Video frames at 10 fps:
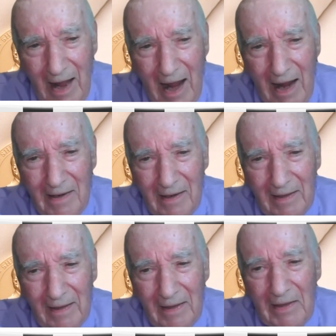And
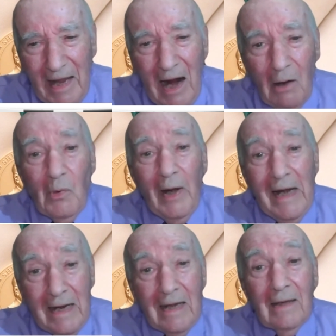they are
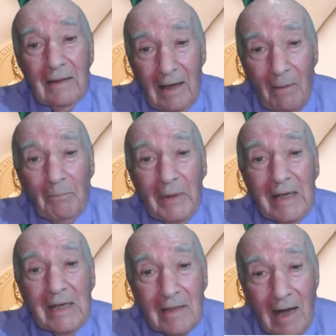rating
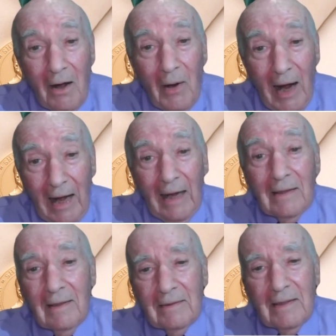companies now
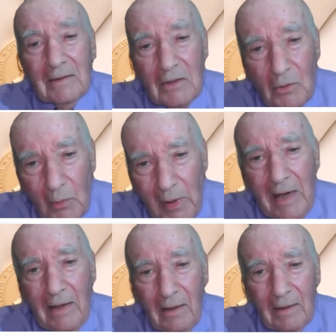on the
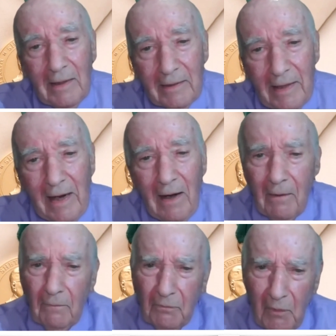degree that they
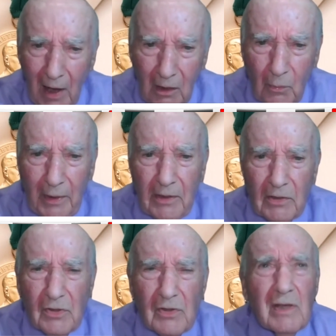are following the
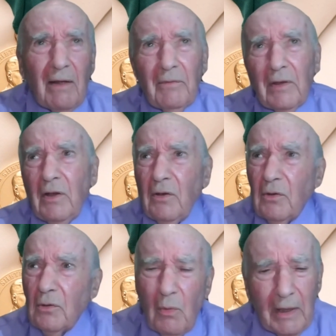17
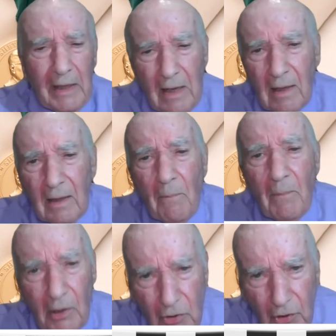or 20
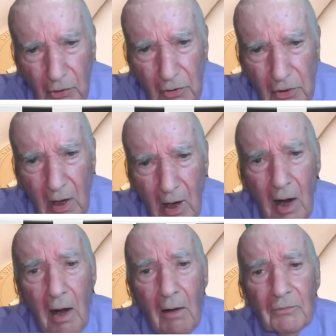measures of